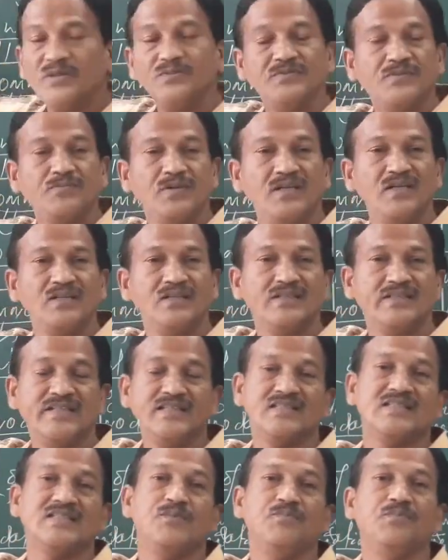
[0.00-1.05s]
of the bill, that
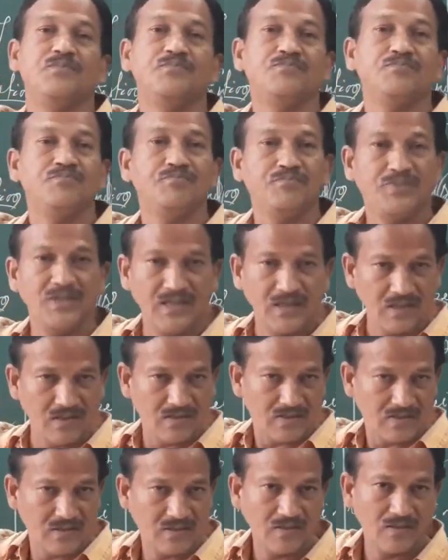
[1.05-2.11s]
is the
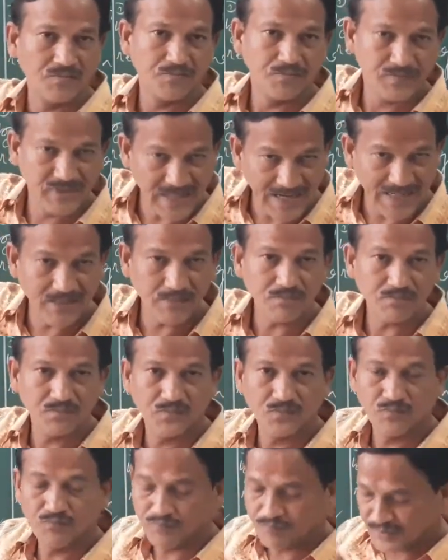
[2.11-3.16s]
bill time,
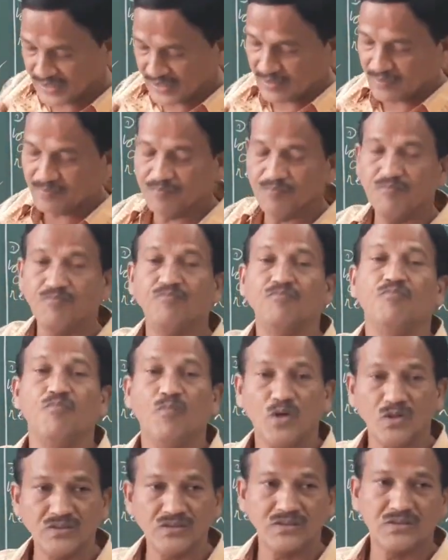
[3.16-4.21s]
bill
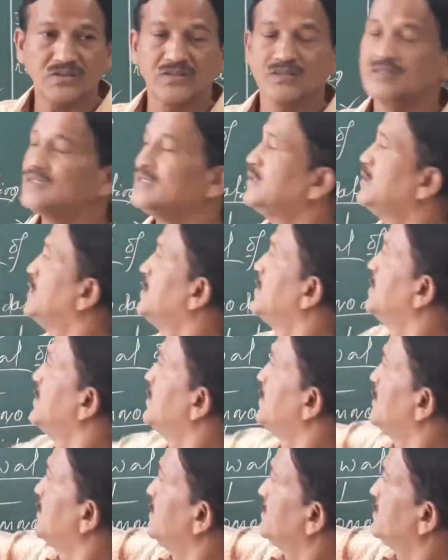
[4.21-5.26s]
months,
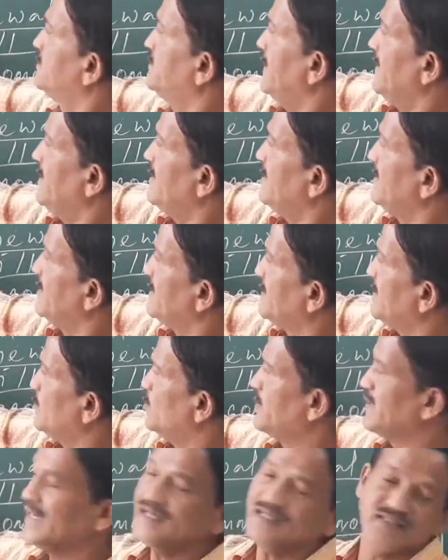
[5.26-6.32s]
then
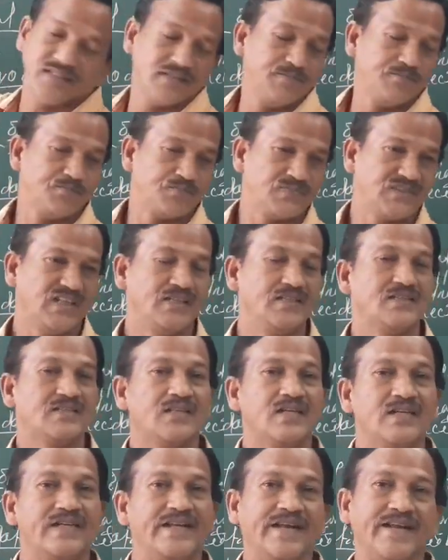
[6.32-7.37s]
due date, that is
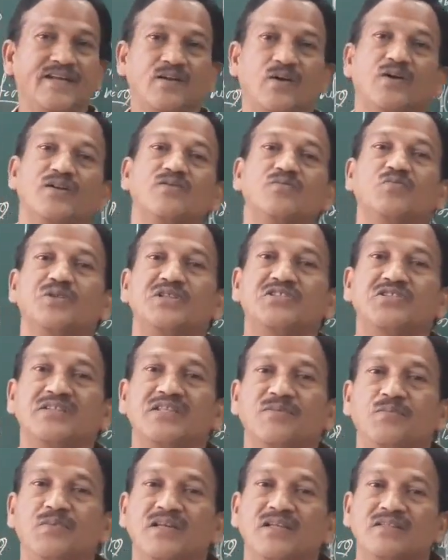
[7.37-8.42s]
the date on which
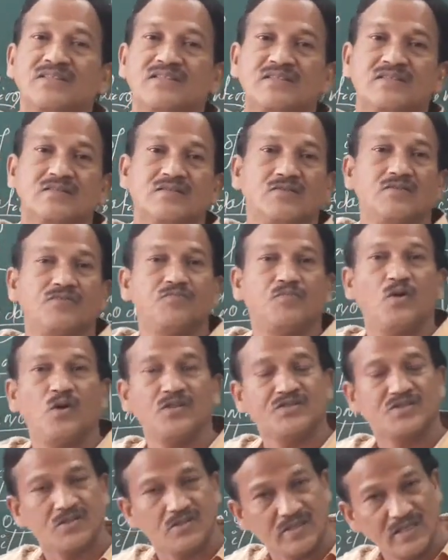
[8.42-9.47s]
the bills
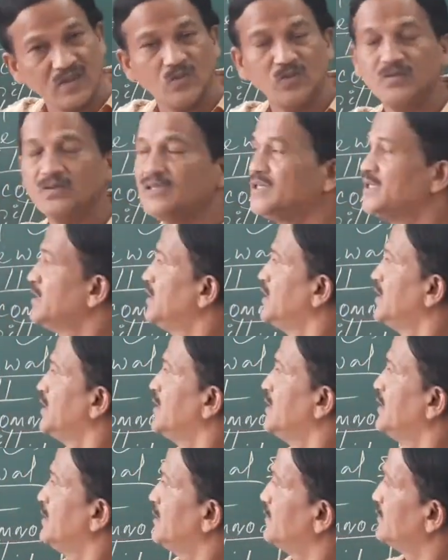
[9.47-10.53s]
falls due,
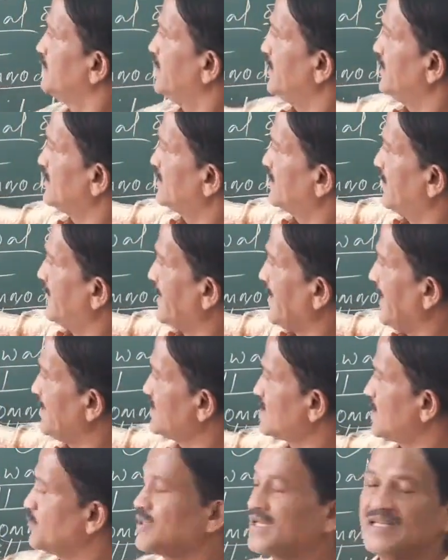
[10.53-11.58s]
there is a
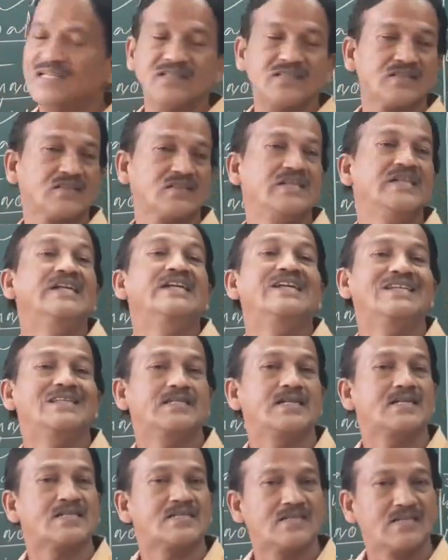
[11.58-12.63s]
days of grace, 3 days
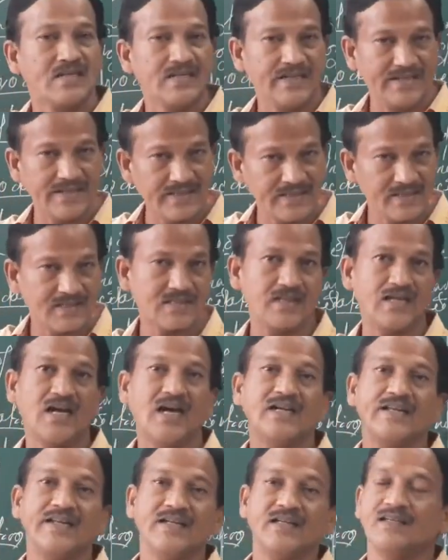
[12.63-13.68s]
extra date is
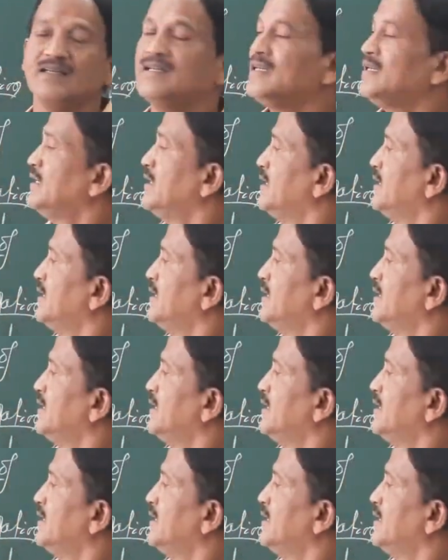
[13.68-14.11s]
added,